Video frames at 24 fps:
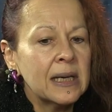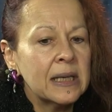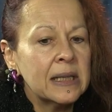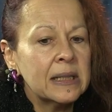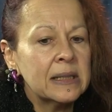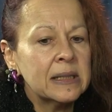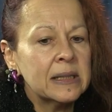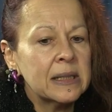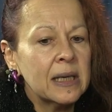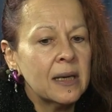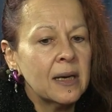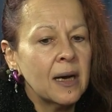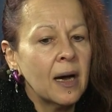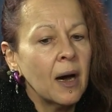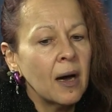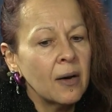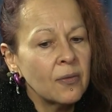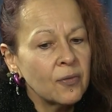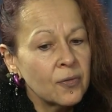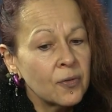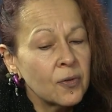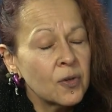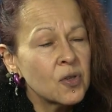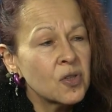and
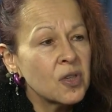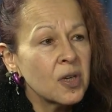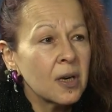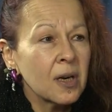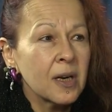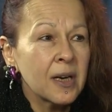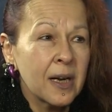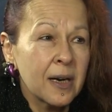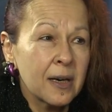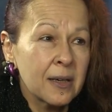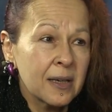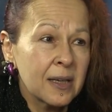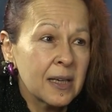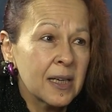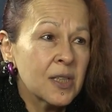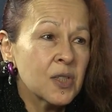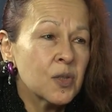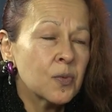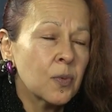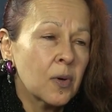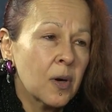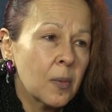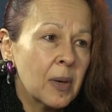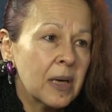unfortunately our
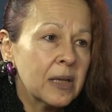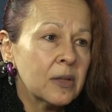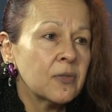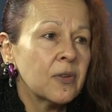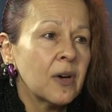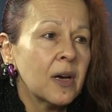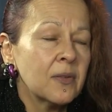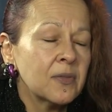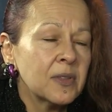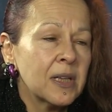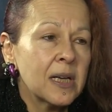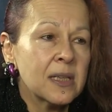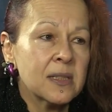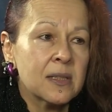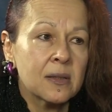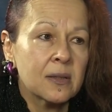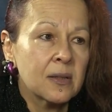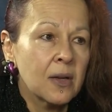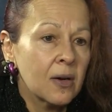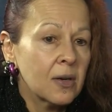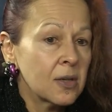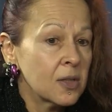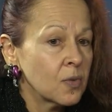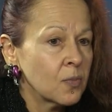grants were about
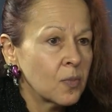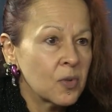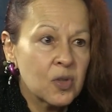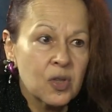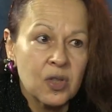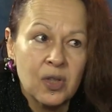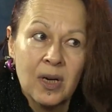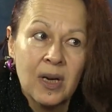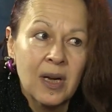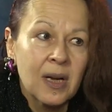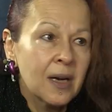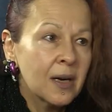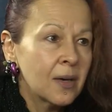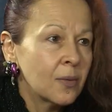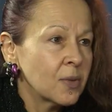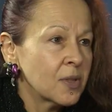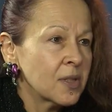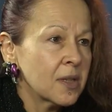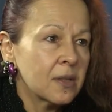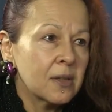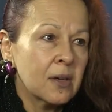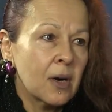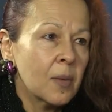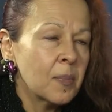$5,000, which was
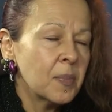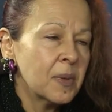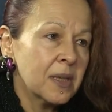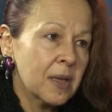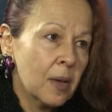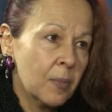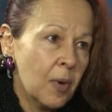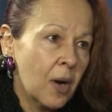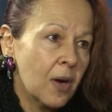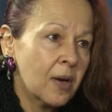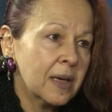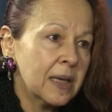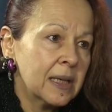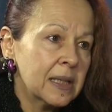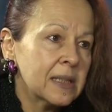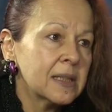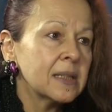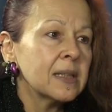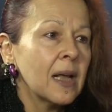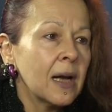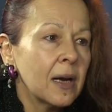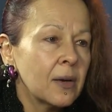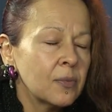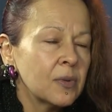a drop in the bucket.
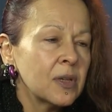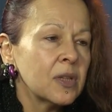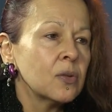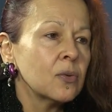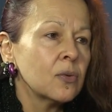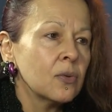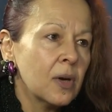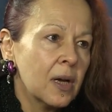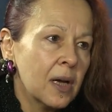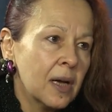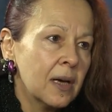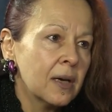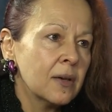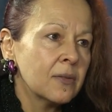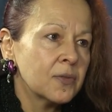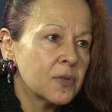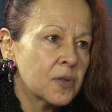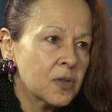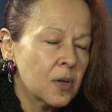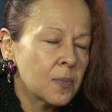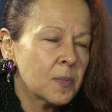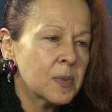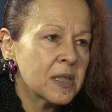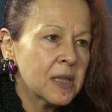Now right. we do have
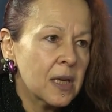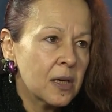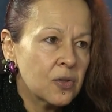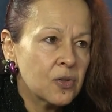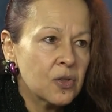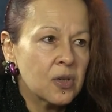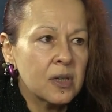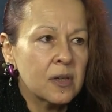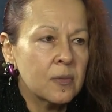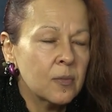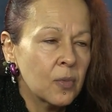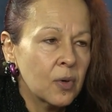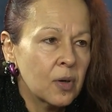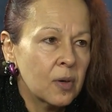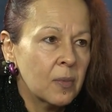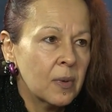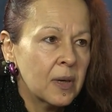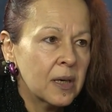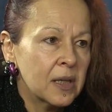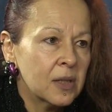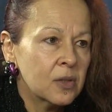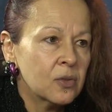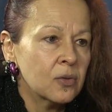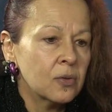substantially more
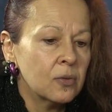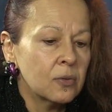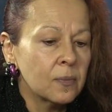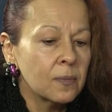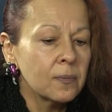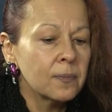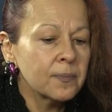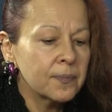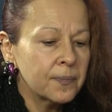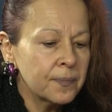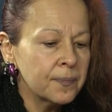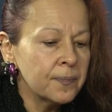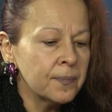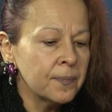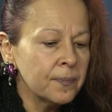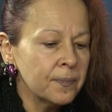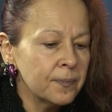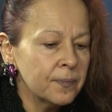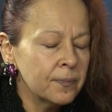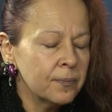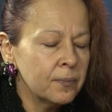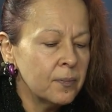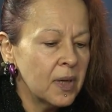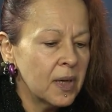money to
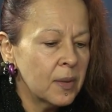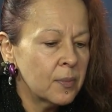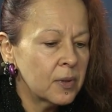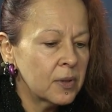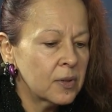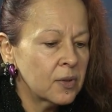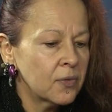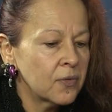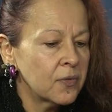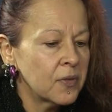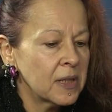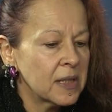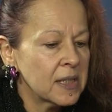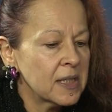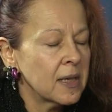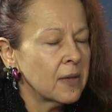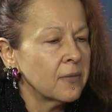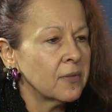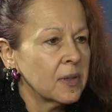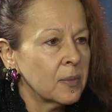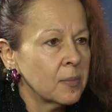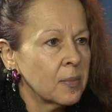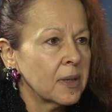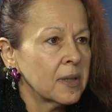be able to fix
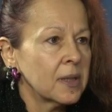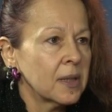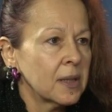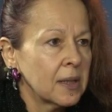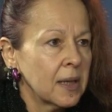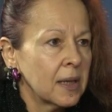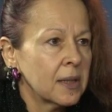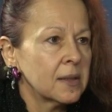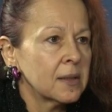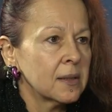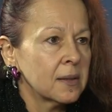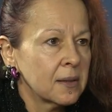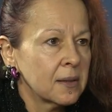everybody that.